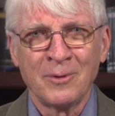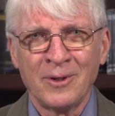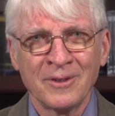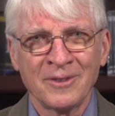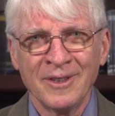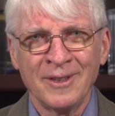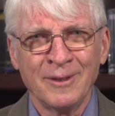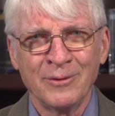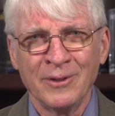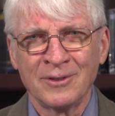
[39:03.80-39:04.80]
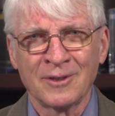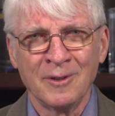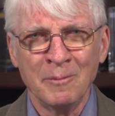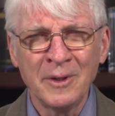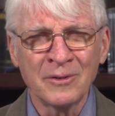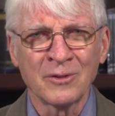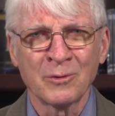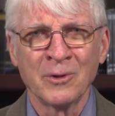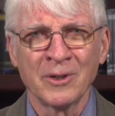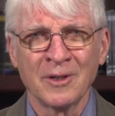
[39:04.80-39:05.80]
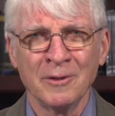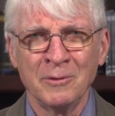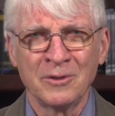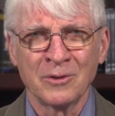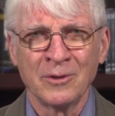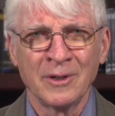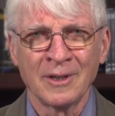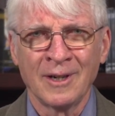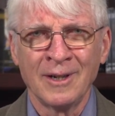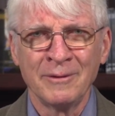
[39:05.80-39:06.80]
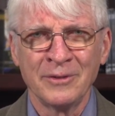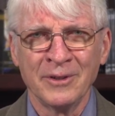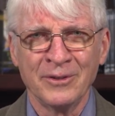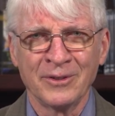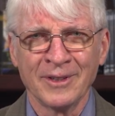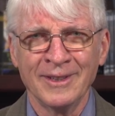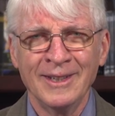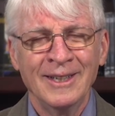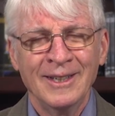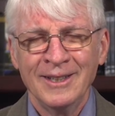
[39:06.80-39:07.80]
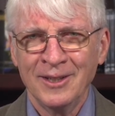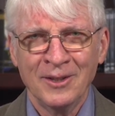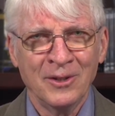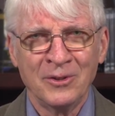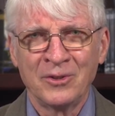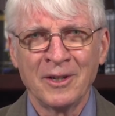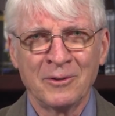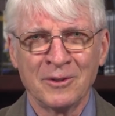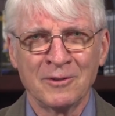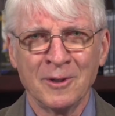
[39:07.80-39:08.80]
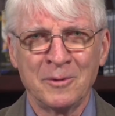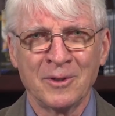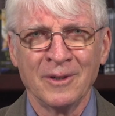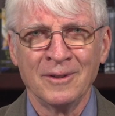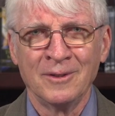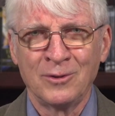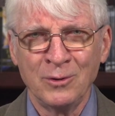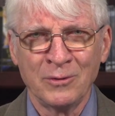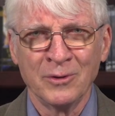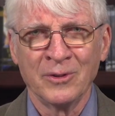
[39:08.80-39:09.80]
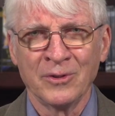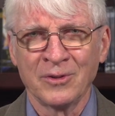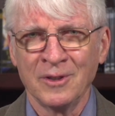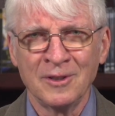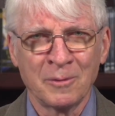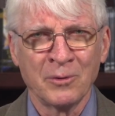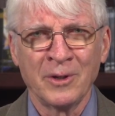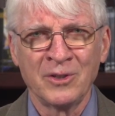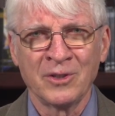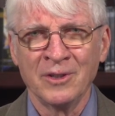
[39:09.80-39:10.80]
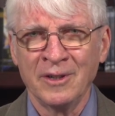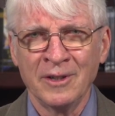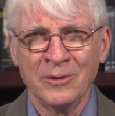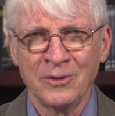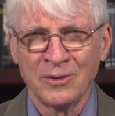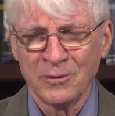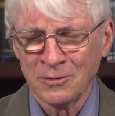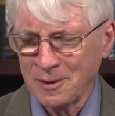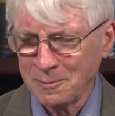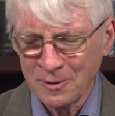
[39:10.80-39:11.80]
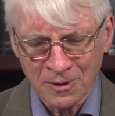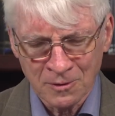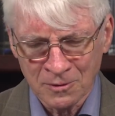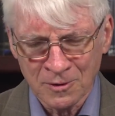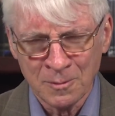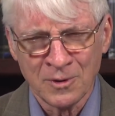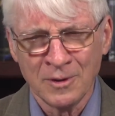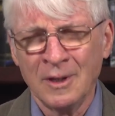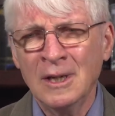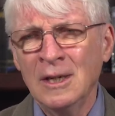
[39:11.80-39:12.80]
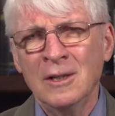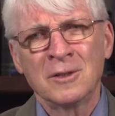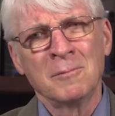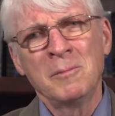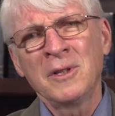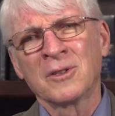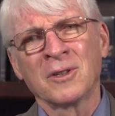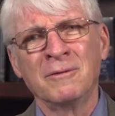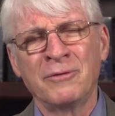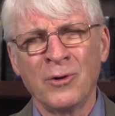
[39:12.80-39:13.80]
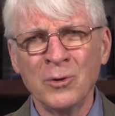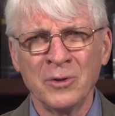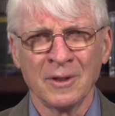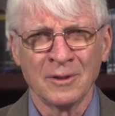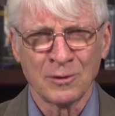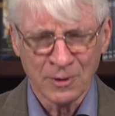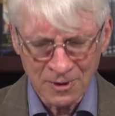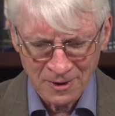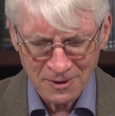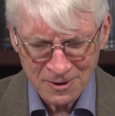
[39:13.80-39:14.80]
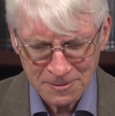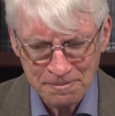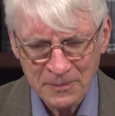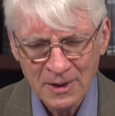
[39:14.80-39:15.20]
Paul Center for its tremendous work on restoring confidence and in sacred scripture and the truthfulness and inspiration and inerrancy of sacred scripture and the tremendous unfolding, its richness.